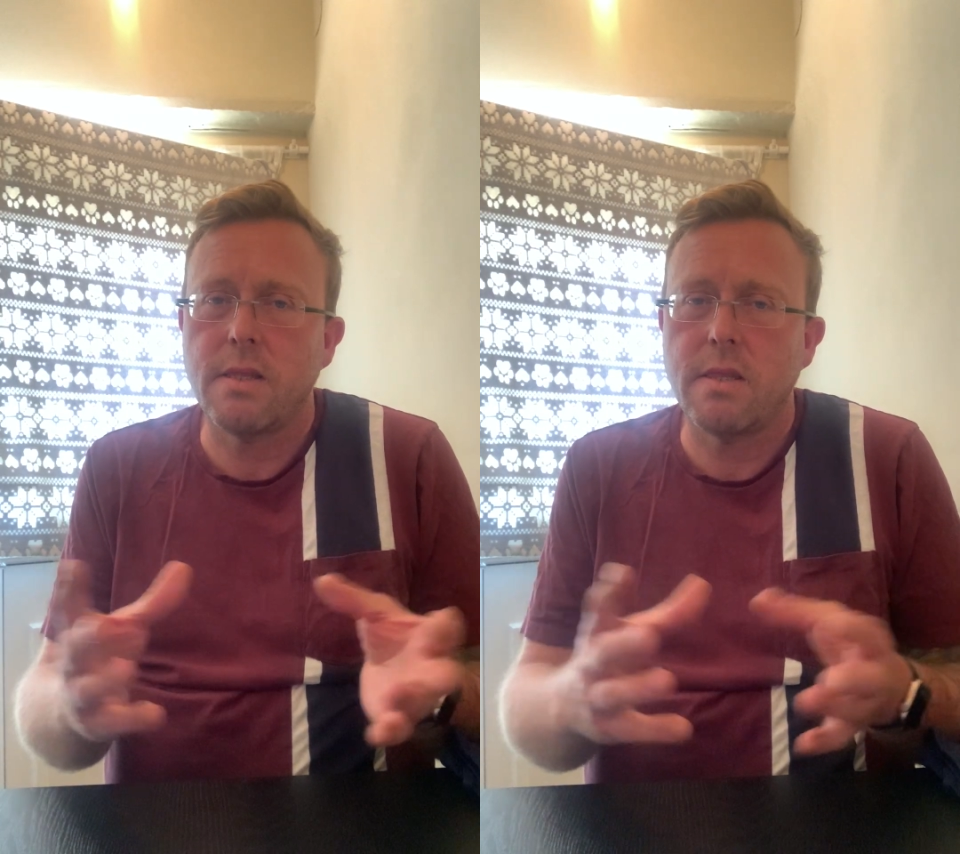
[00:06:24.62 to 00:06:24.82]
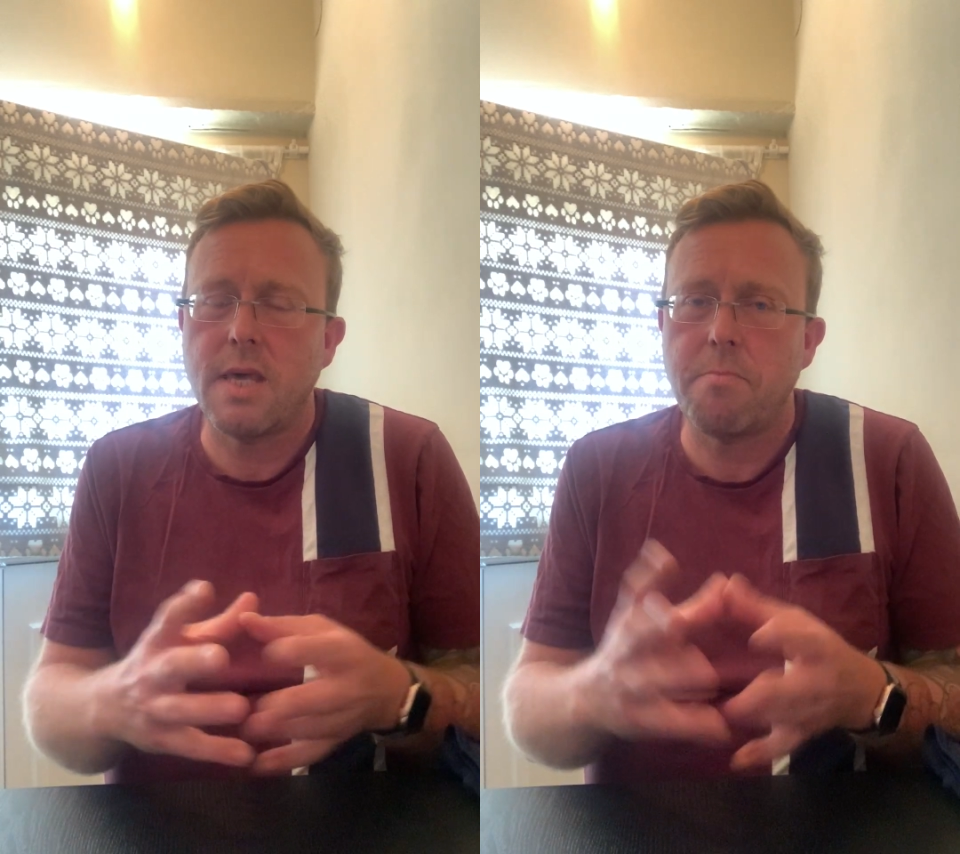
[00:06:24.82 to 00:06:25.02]

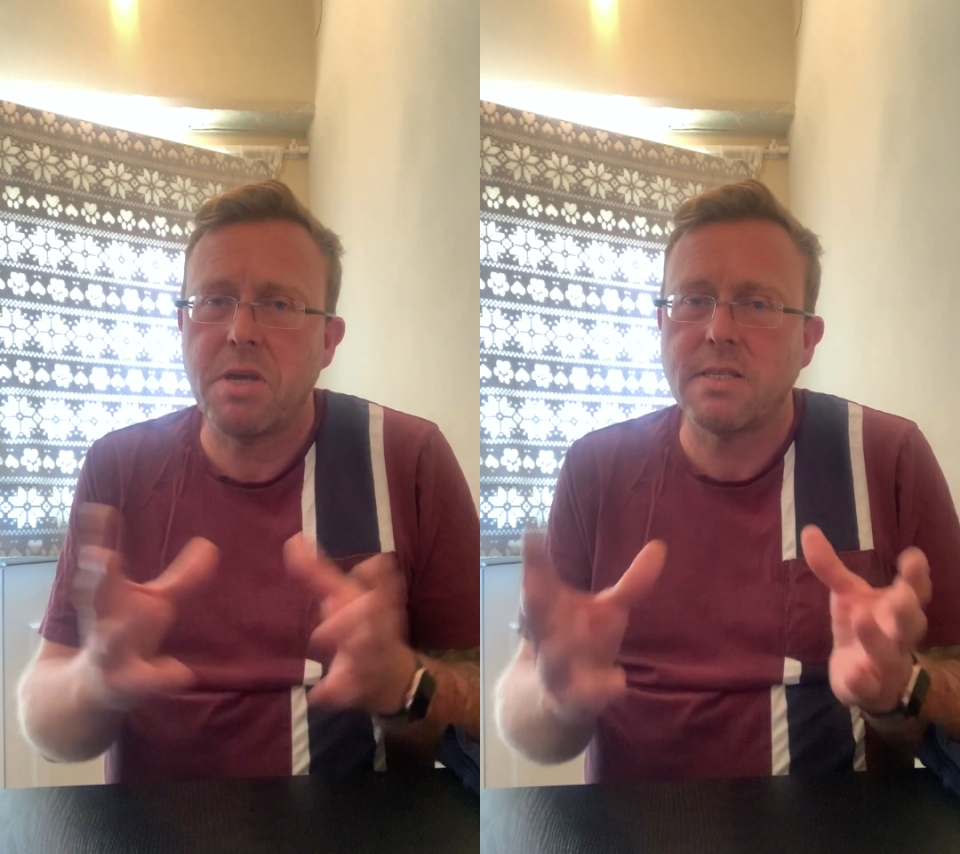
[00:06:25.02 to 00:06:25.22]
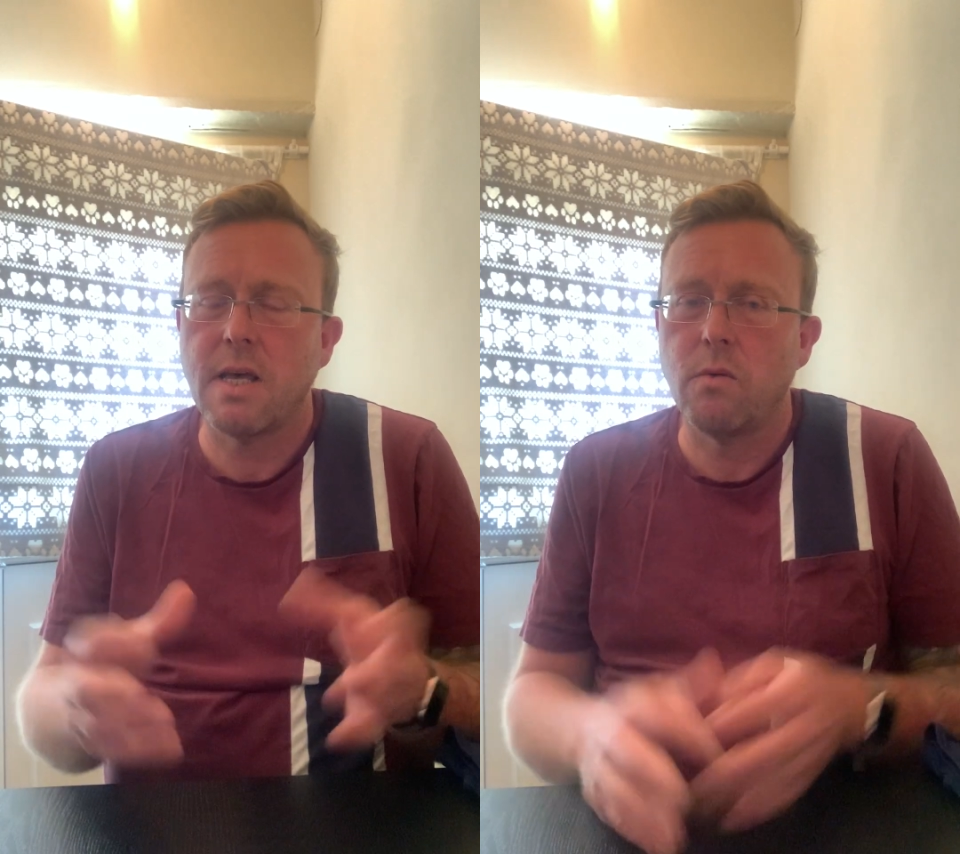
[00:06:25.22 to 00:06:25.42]
Their
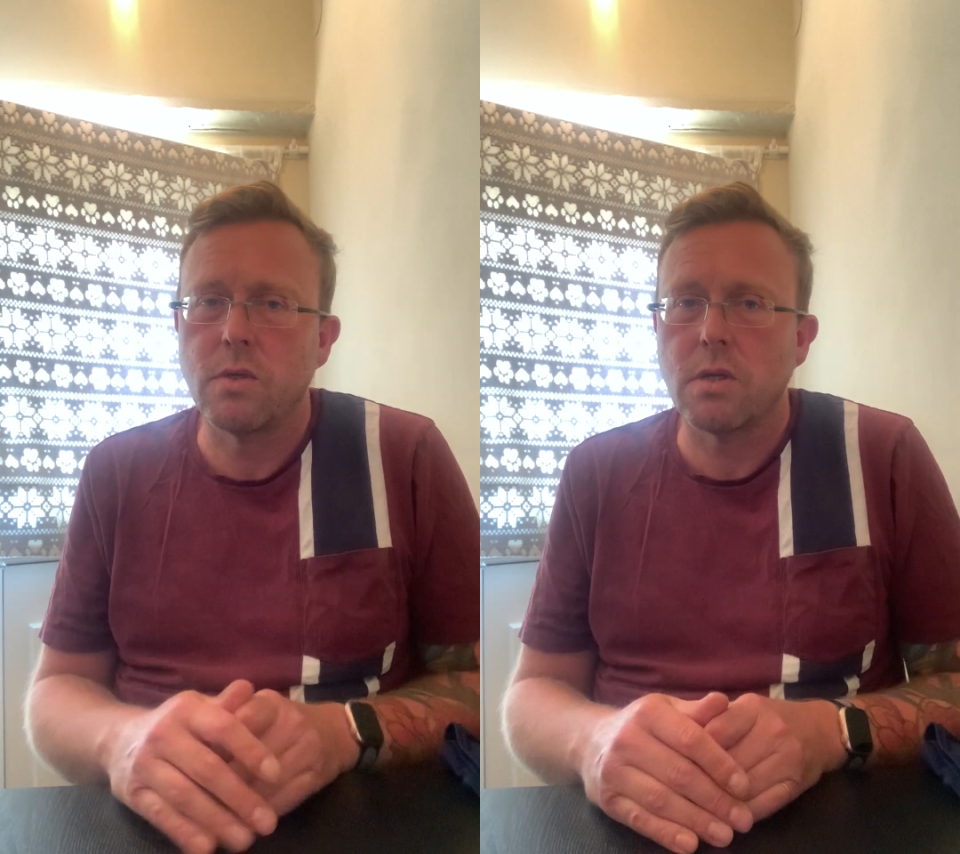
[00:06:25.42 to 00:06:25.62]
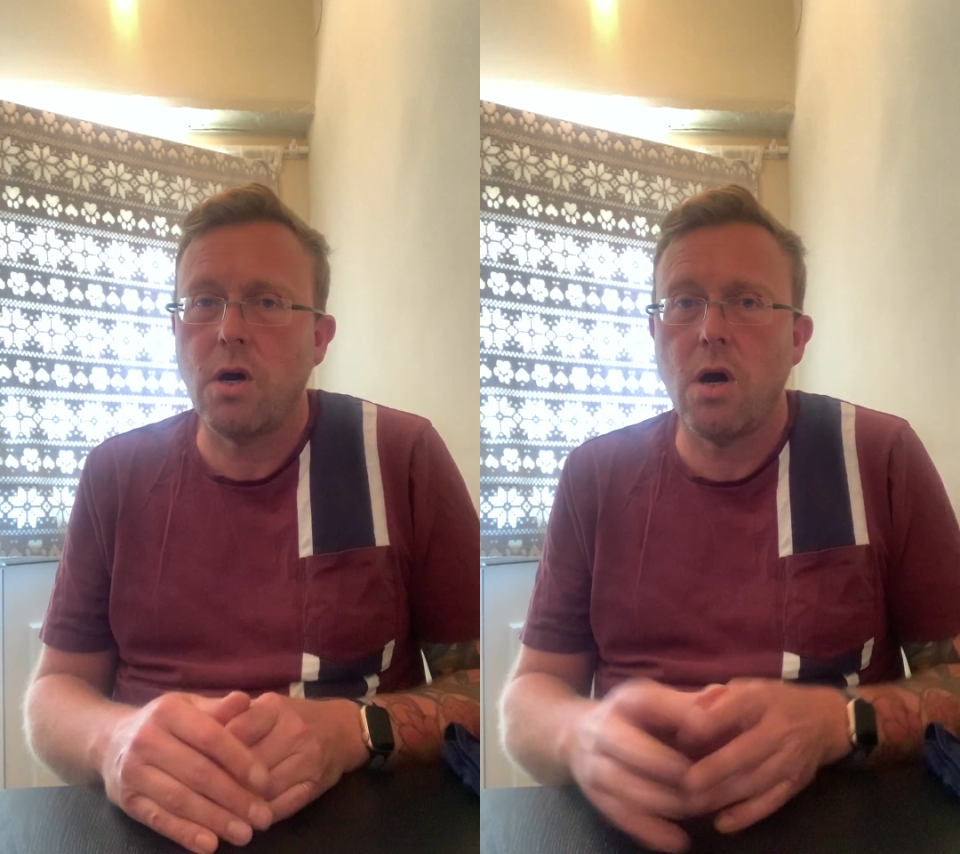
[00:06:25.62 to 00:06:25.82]
big sell
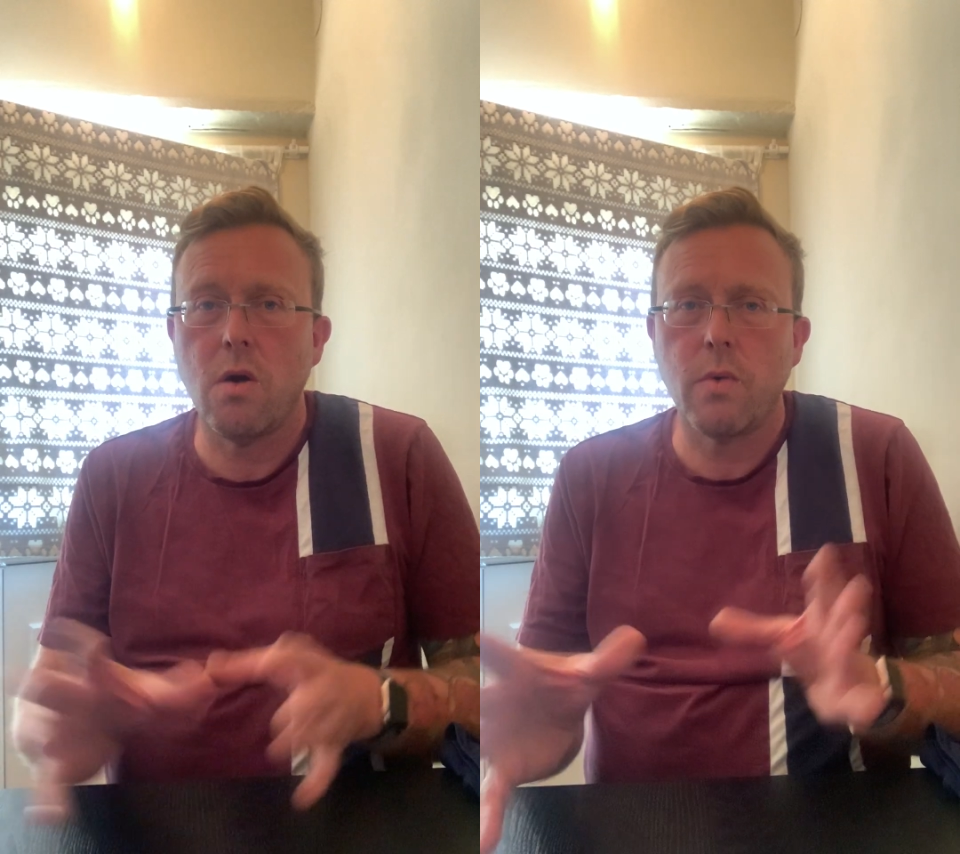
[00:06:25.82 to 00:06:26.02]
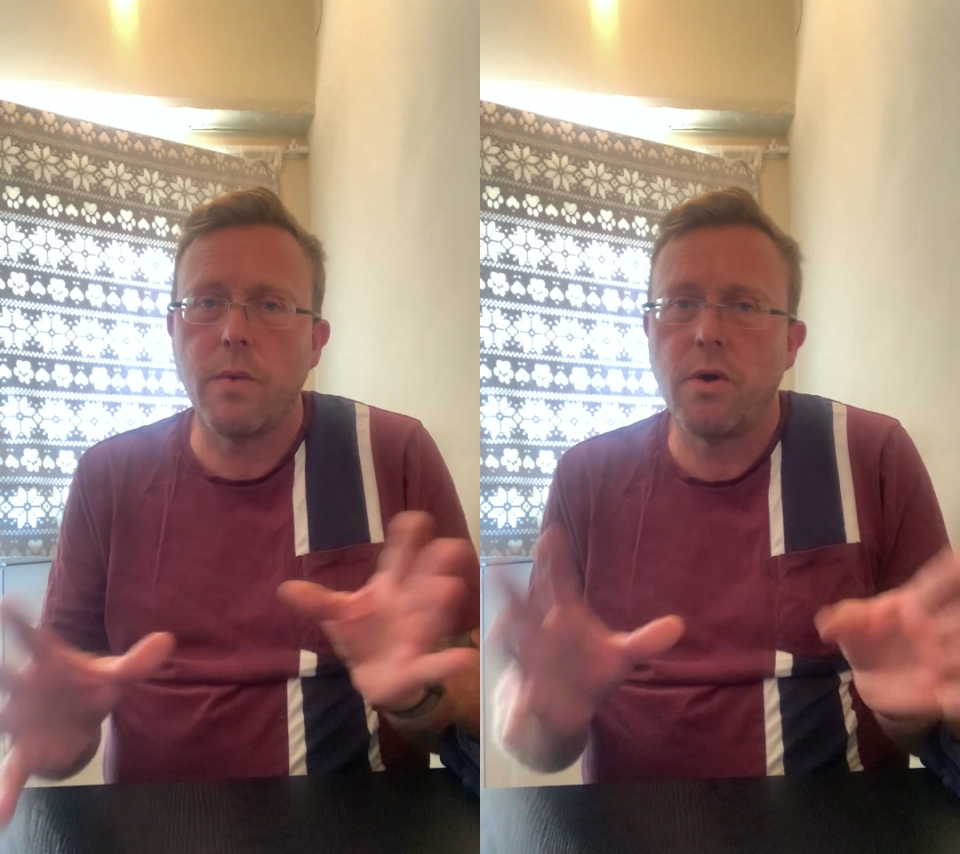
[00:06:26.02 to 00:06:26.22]
was, oh,
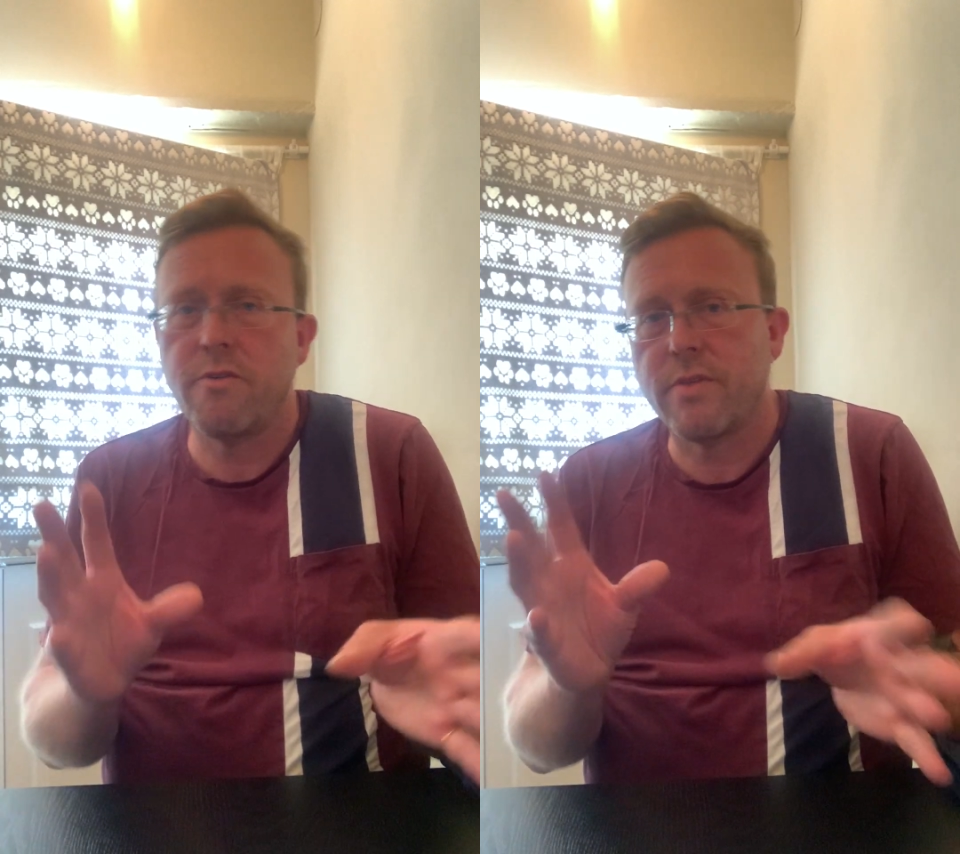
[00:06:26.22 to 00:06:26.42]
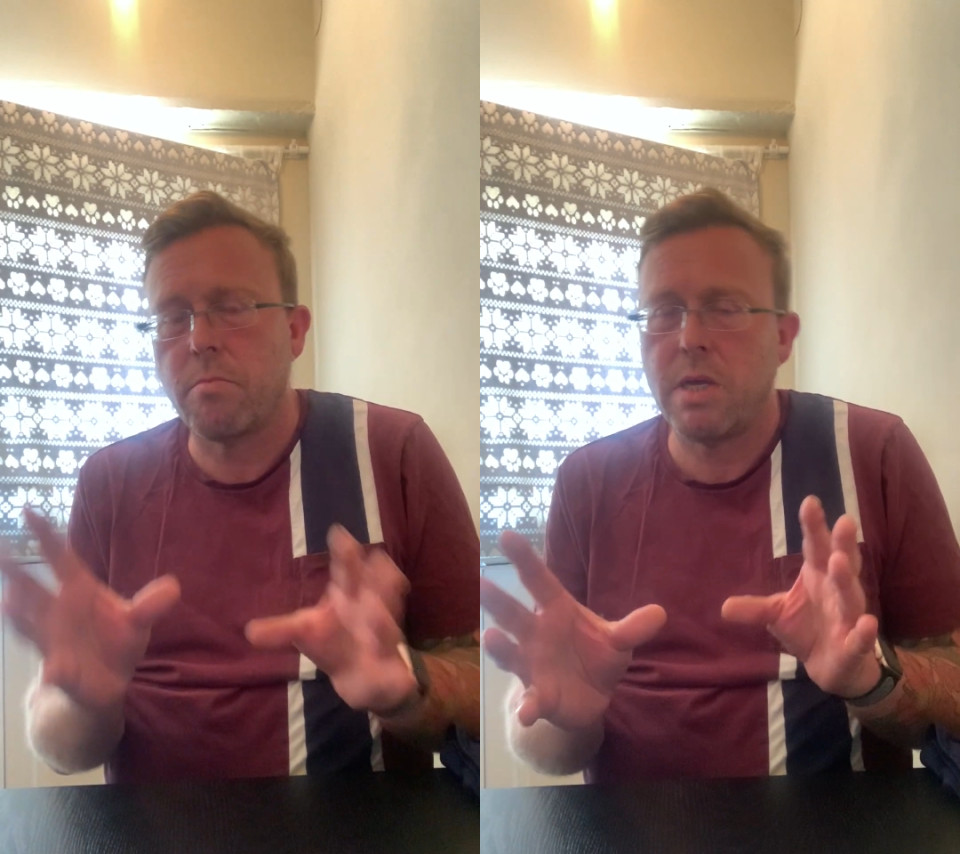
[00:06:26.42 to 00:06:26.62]
we
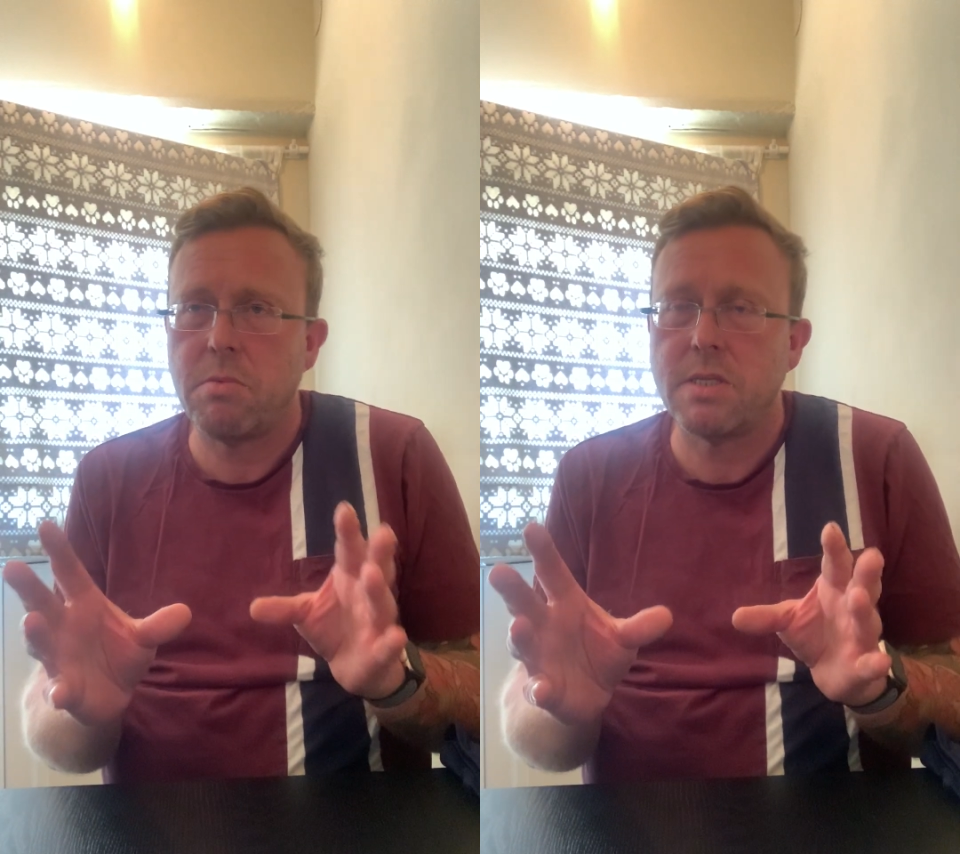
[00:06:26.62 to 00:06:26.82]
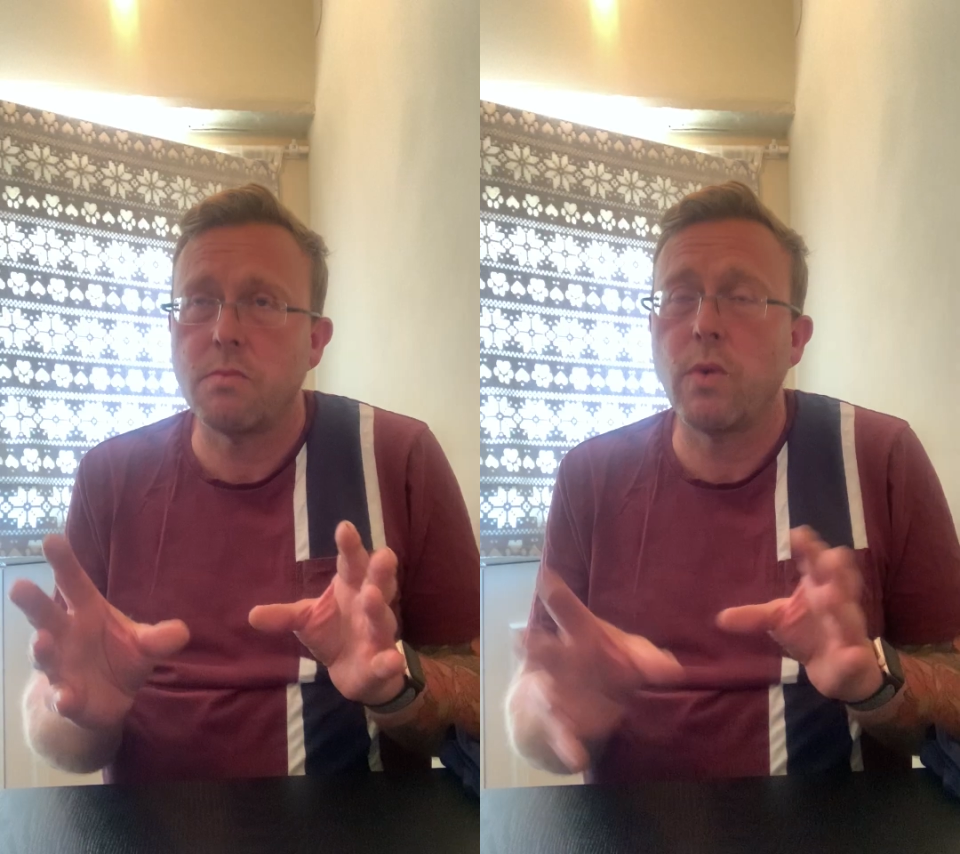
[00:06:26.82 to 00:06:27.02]
work for the BBC.